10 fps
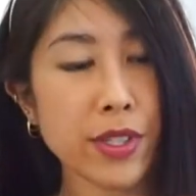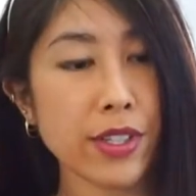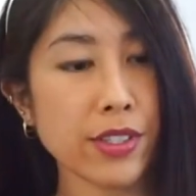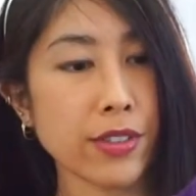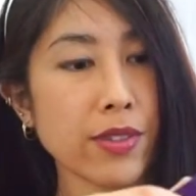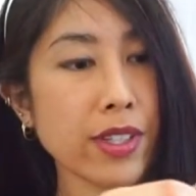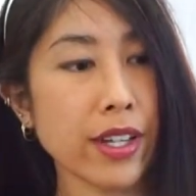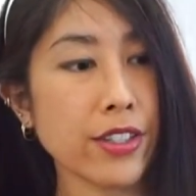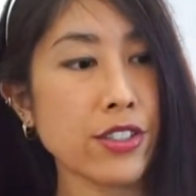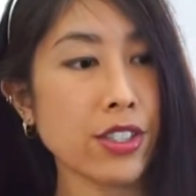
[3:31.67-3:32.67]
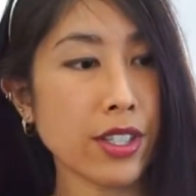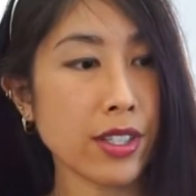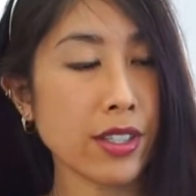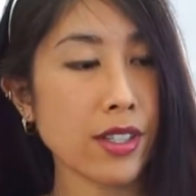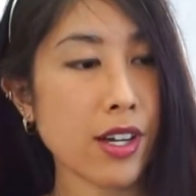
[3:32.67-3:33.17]
because of the nice
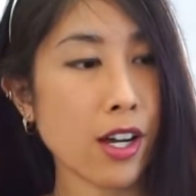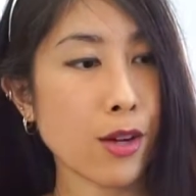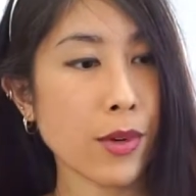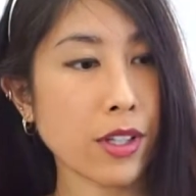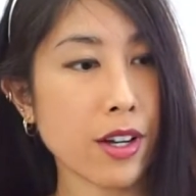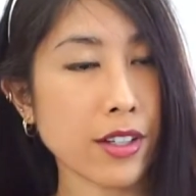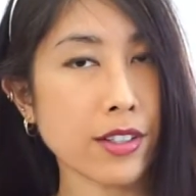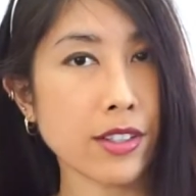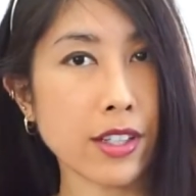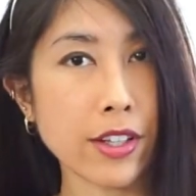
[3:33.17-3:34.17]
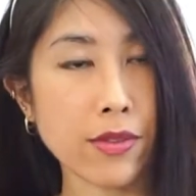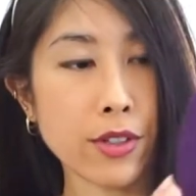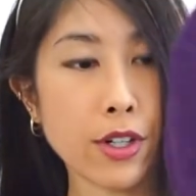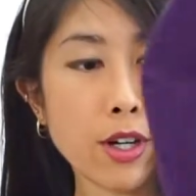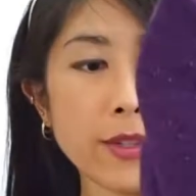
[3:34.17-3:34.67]
sheen along the length of
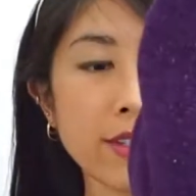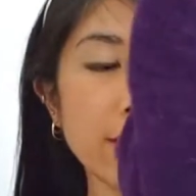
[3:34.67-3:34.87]
the garment.